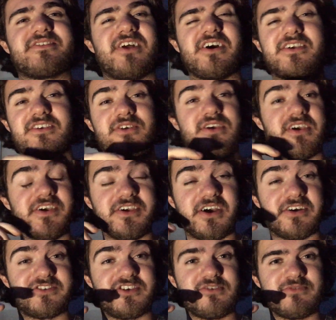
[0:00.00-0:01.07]
Like,
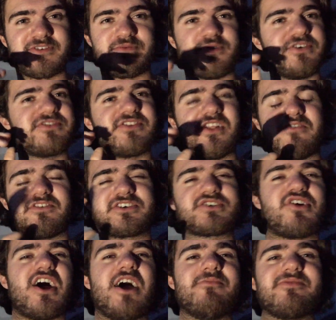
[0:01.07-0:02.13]
as humans, we used to live in
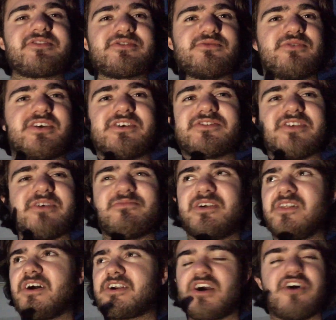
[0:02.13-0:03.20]
tribes, so we used to be
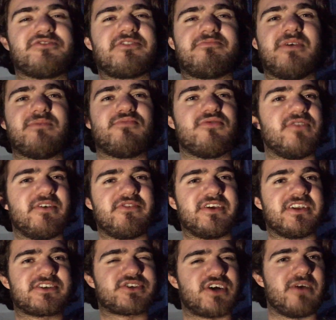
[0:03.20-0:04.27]
like 100 people living
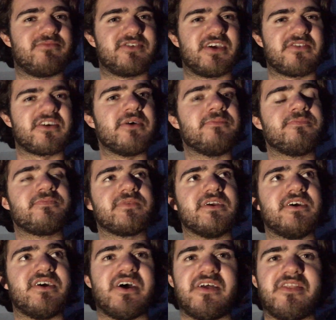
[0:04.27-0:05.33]
in a tribe together,
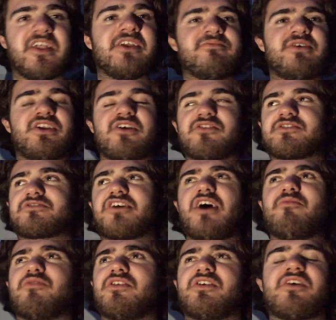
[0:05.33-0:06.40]
and then there'd be another
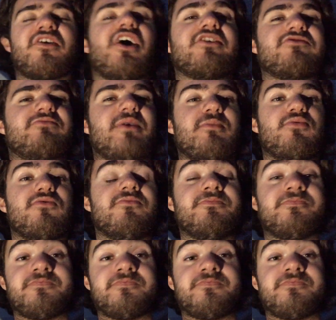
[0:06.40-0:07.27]
tribe with another 100 people.